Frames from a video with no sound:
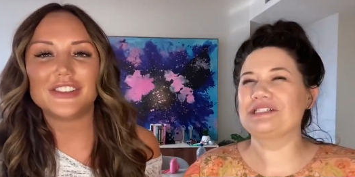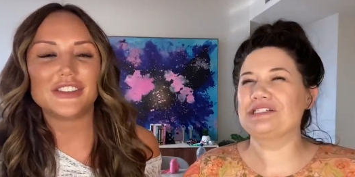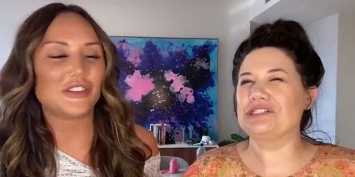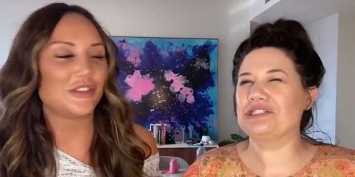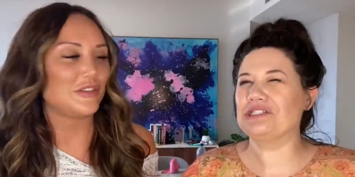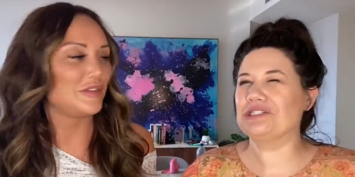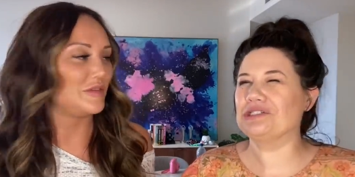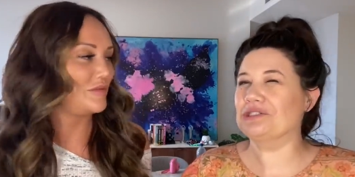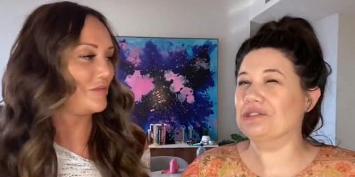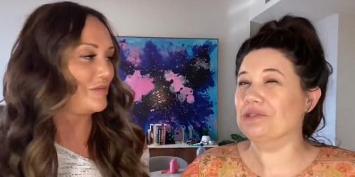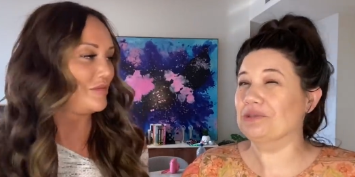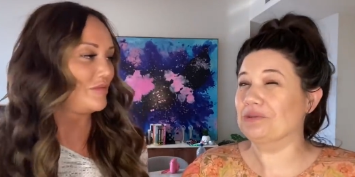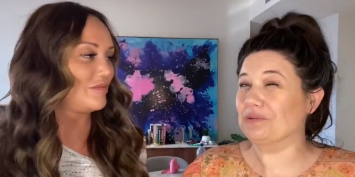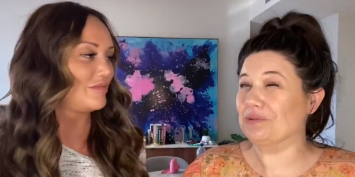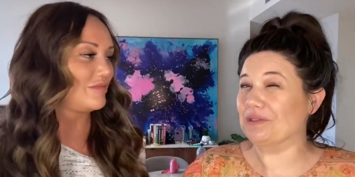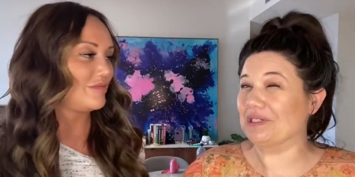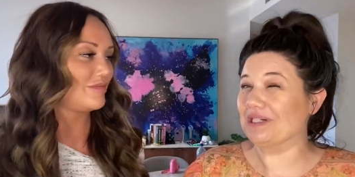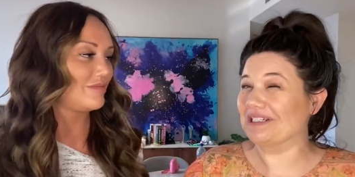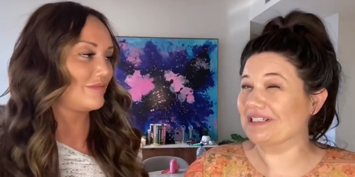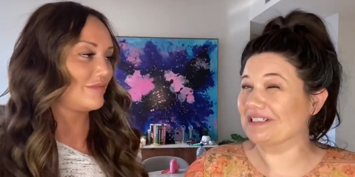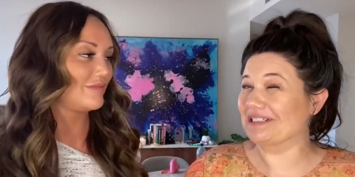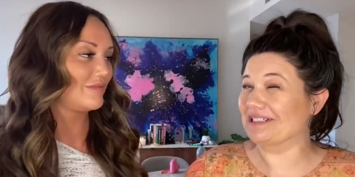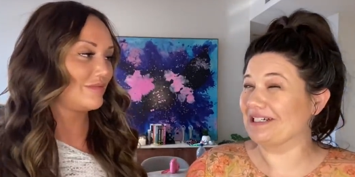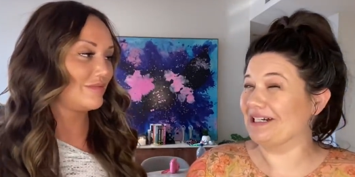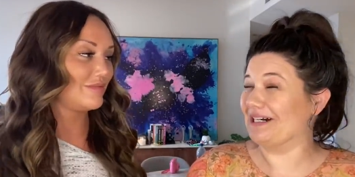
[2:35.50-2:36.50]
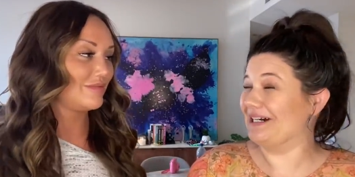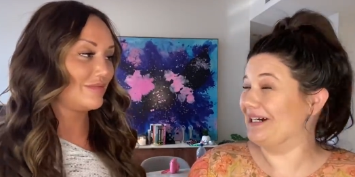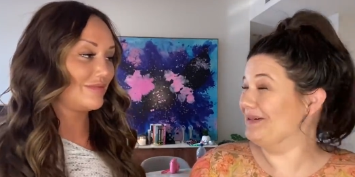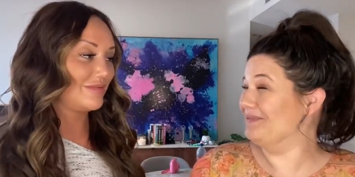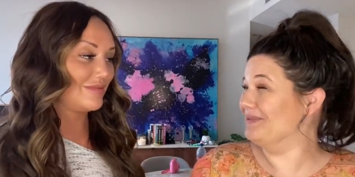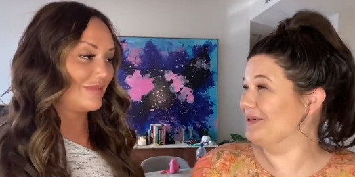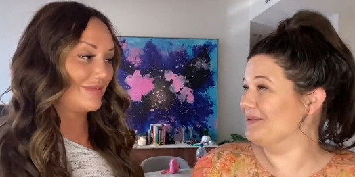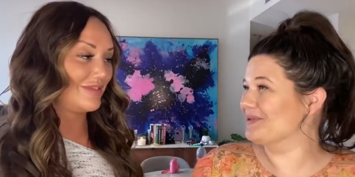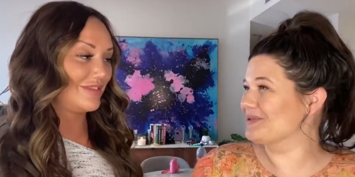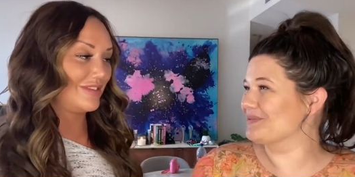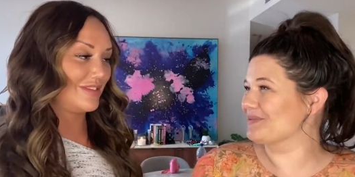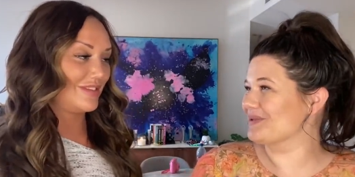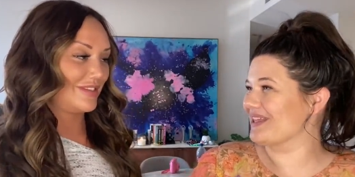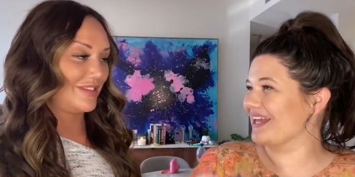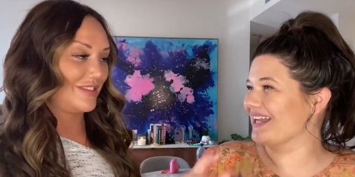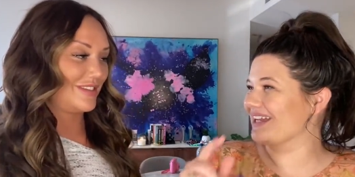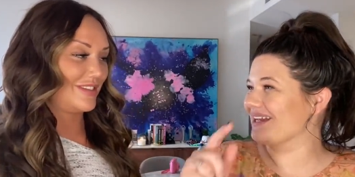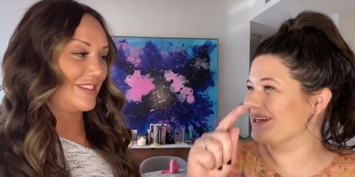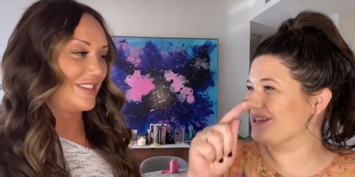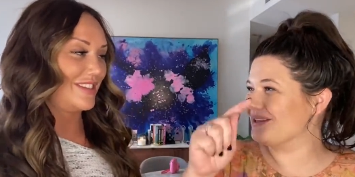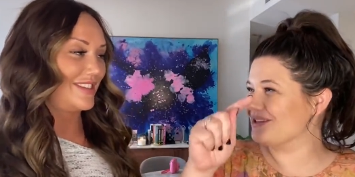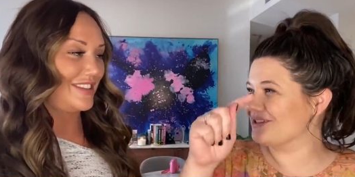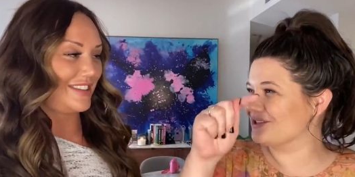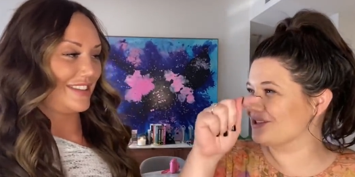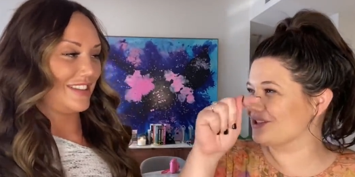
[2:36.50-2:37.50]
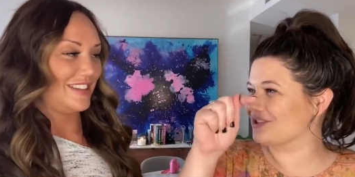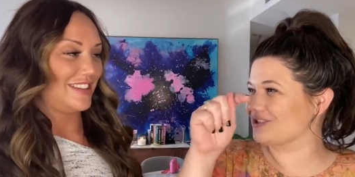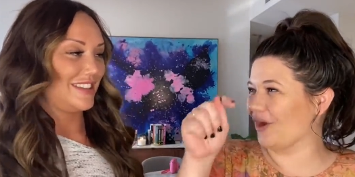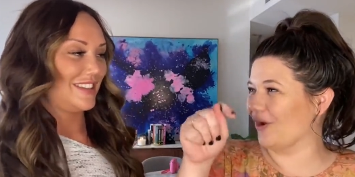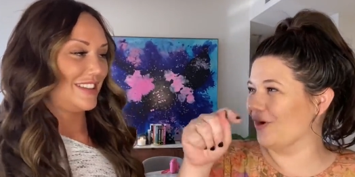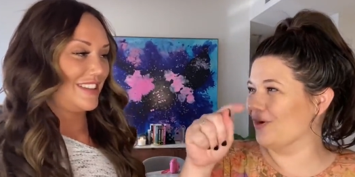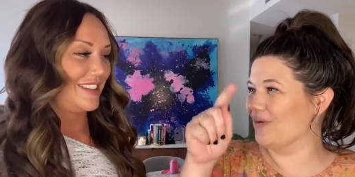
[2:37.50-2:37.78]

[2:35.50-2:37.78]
Speaker 1: do you want to come? It was with like so